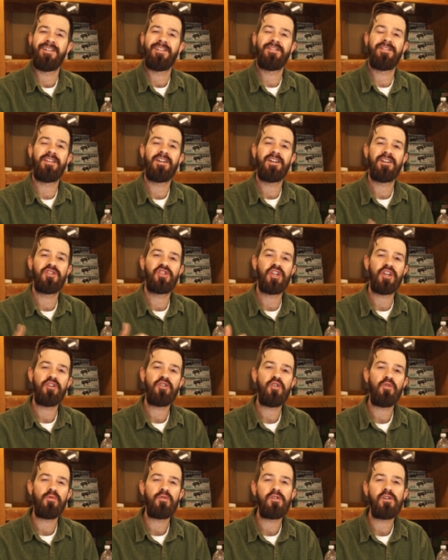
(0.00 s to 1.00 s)
The
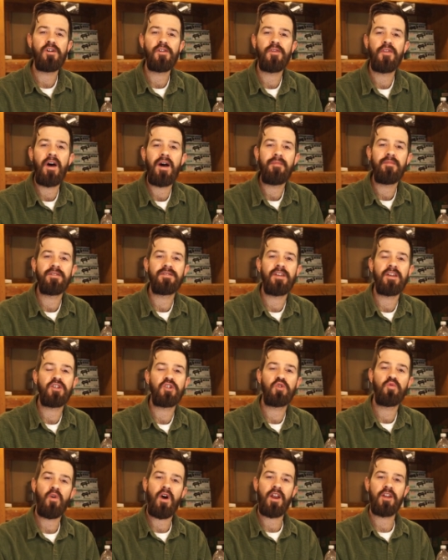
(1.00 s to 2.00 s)
general rule of thumb is
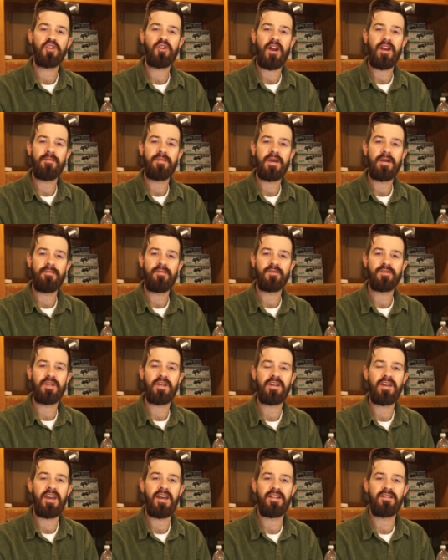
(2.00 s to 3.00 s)
that you want to try to be able to
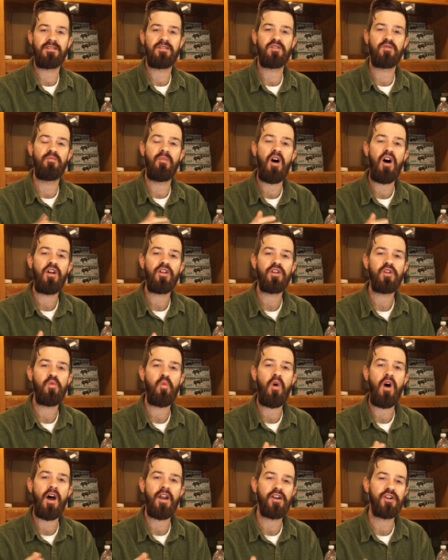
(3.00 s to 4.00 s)
get smaller
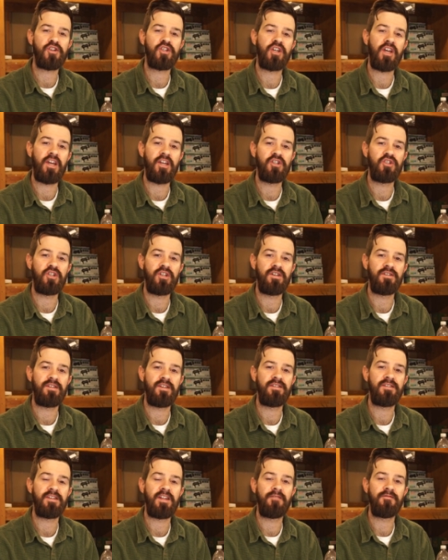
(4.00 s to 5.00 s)
water changes
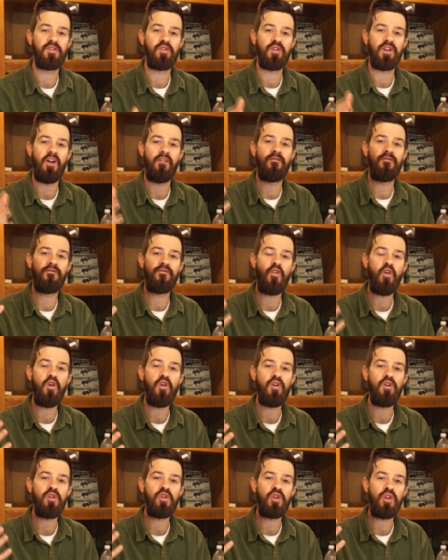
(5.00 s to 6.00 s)
instead of doing a
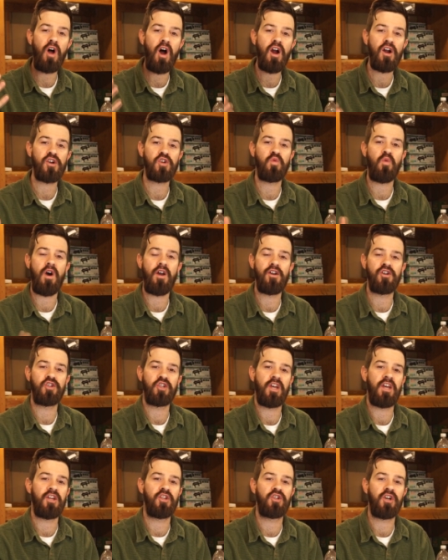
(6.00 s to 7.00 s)
full large water
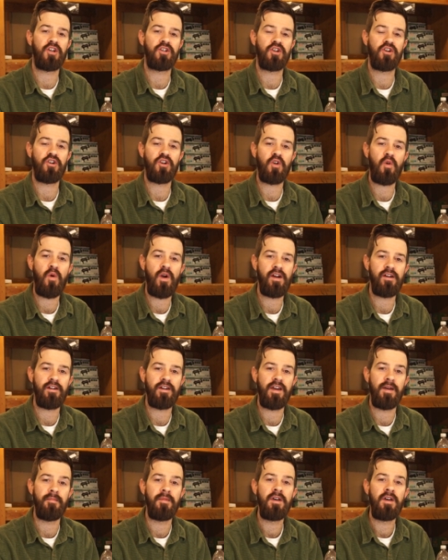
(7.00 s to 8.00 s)
change on your
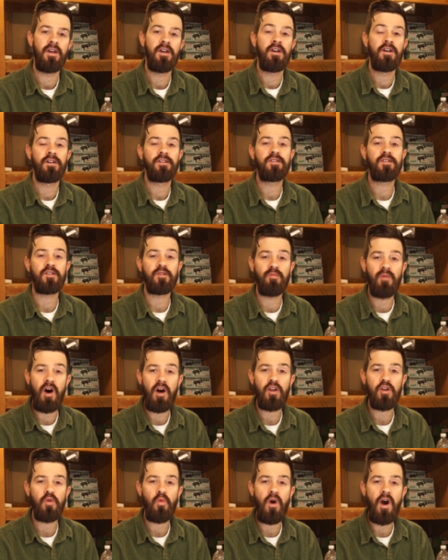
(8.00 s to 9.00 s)
aquarium.
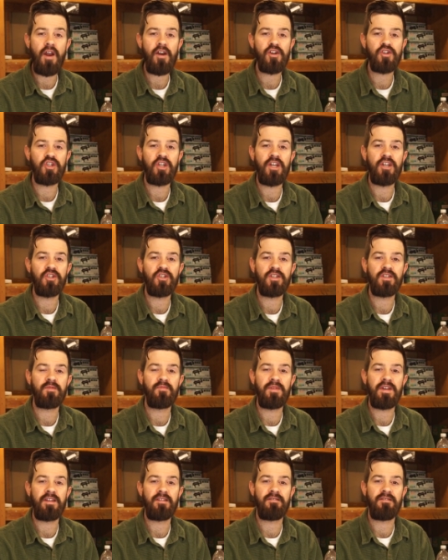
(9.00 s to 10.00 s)
Smaller water changes
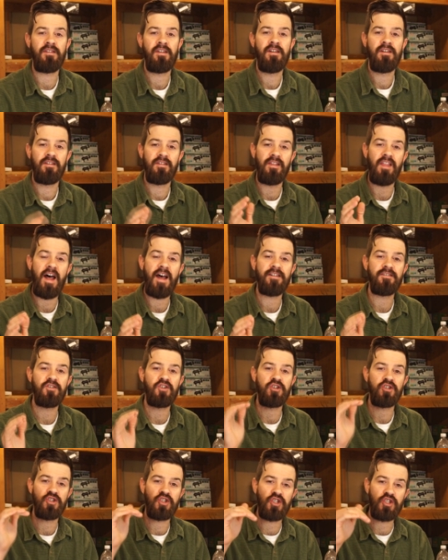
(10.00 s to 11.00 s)
means
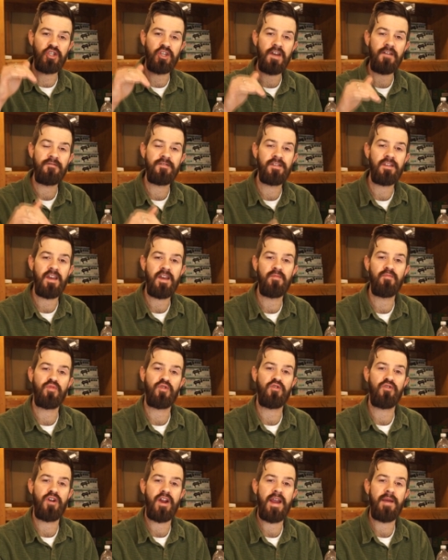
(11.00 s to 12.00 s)
less shifts in
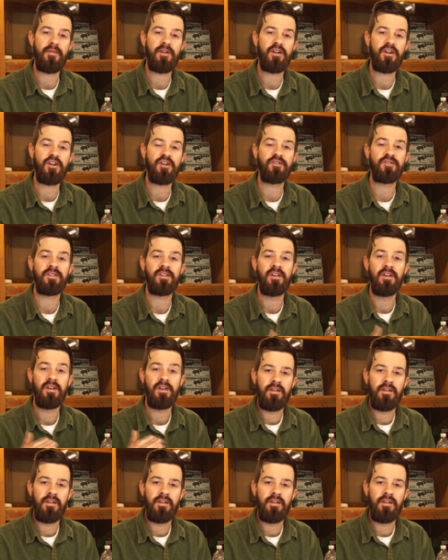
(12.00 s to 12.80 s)
parameters.